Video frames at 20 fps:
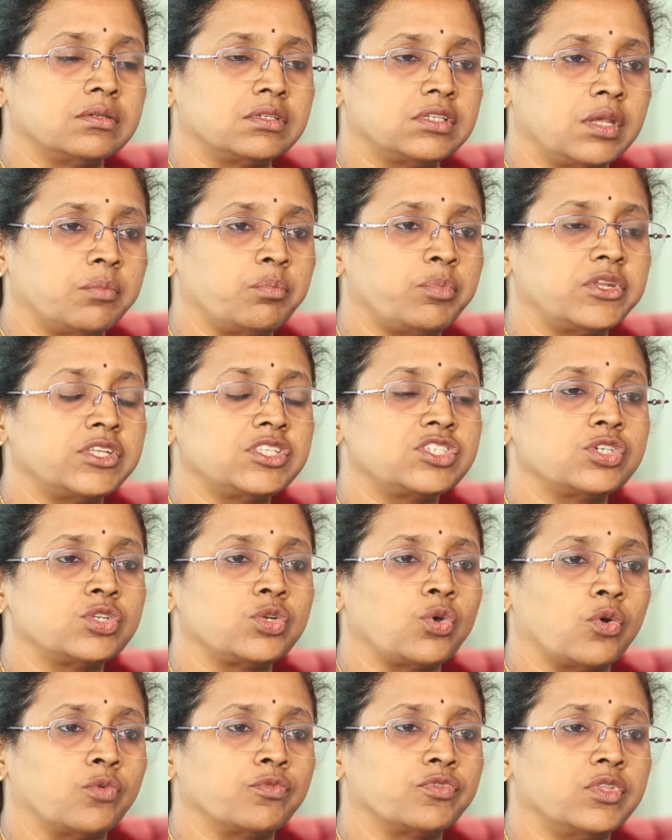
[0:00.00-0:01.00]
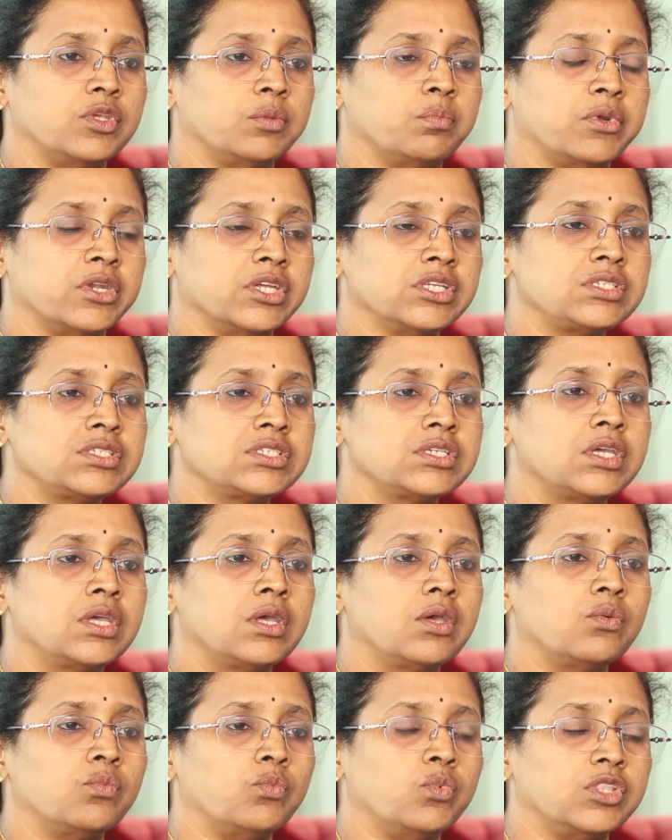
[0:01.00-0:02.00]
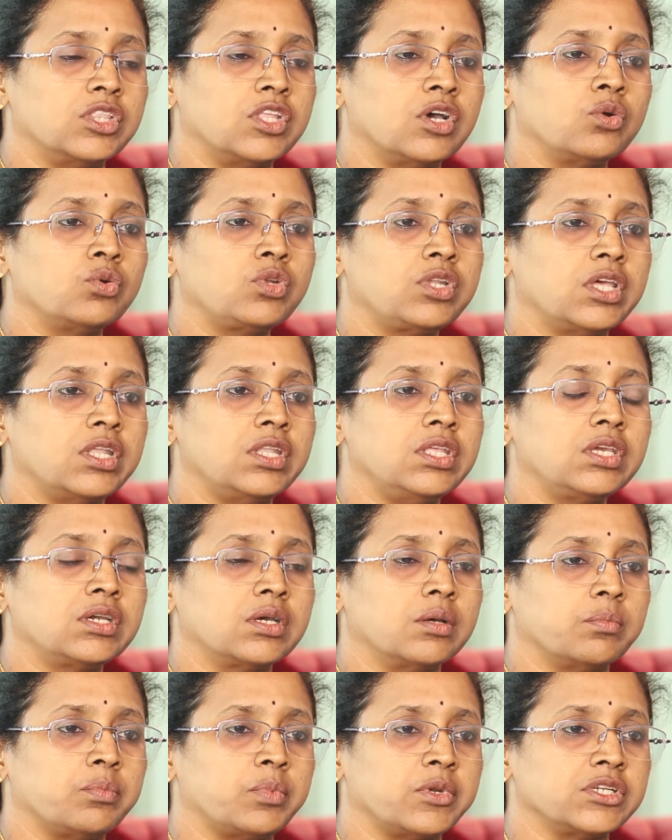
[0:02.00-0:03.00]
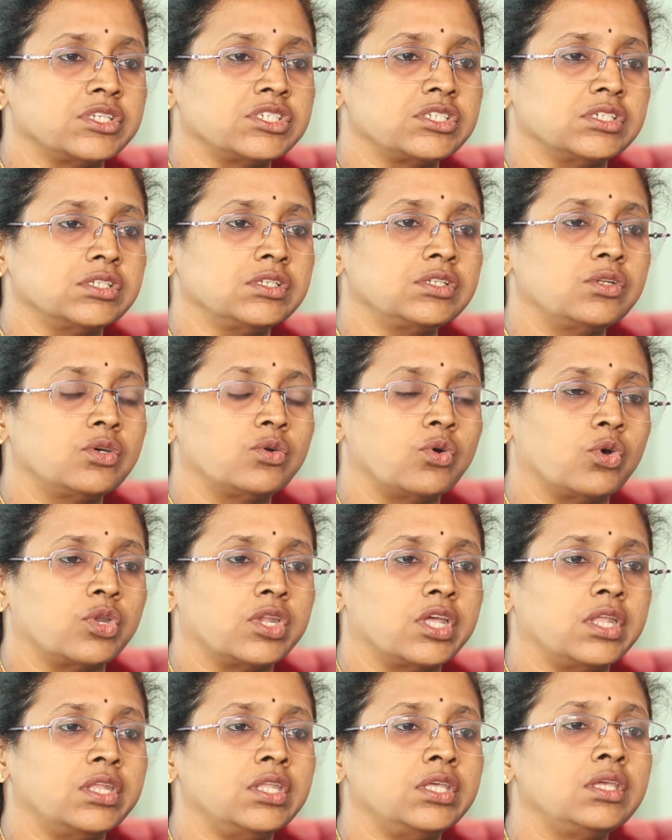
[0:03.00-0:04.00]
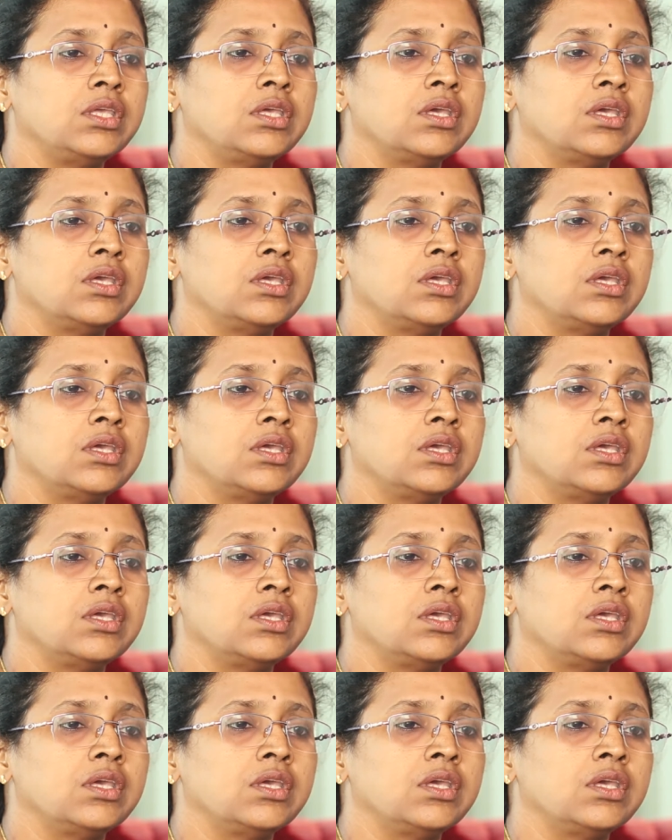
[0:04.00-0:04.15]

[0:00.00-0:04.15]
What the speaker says: temperature of the breast without any compression or any